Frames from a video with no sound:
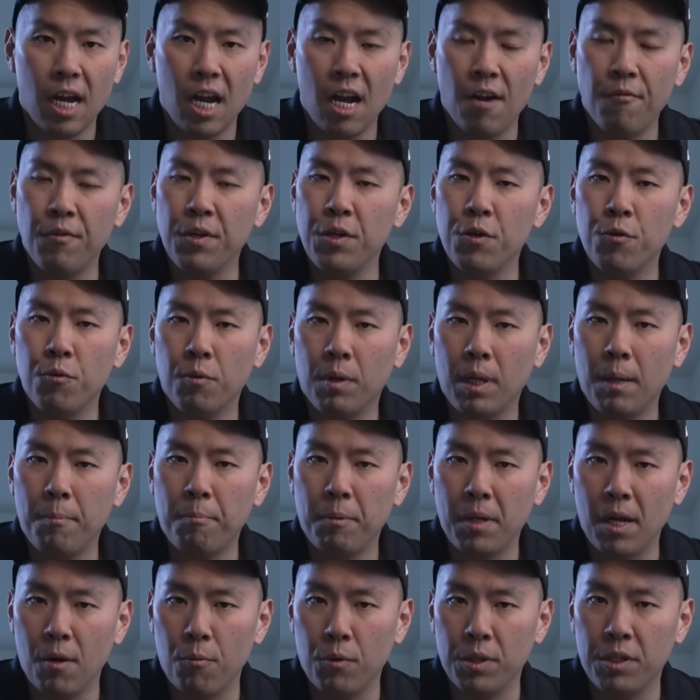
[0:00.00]
Every new roulette
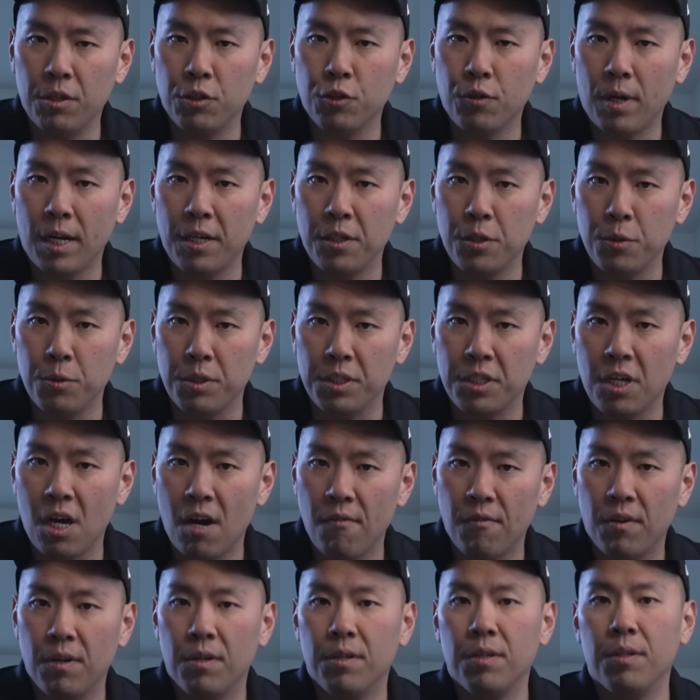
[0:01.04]
player, what they're trying to do is
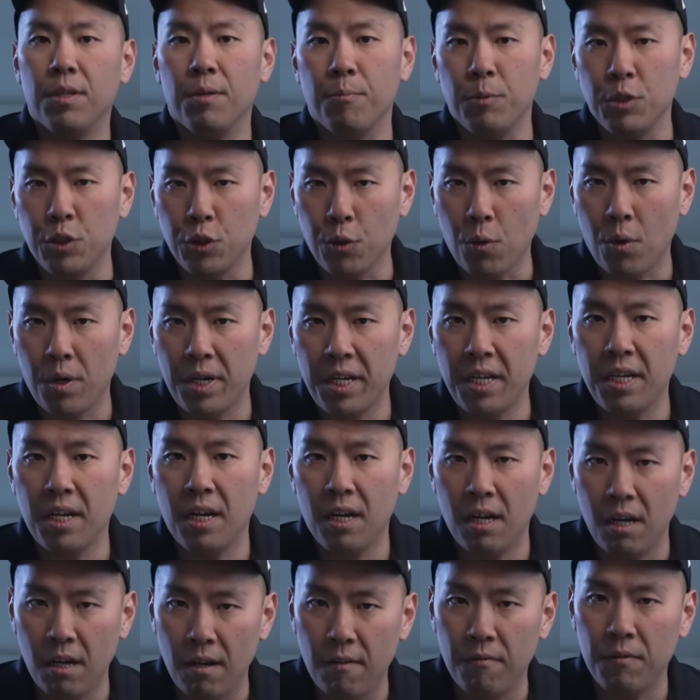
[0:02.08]
cover the majority
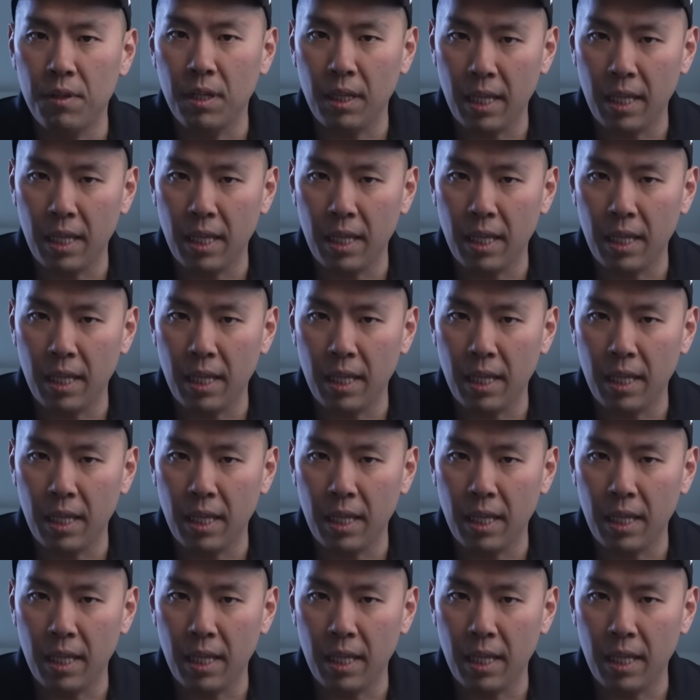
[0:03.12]
of the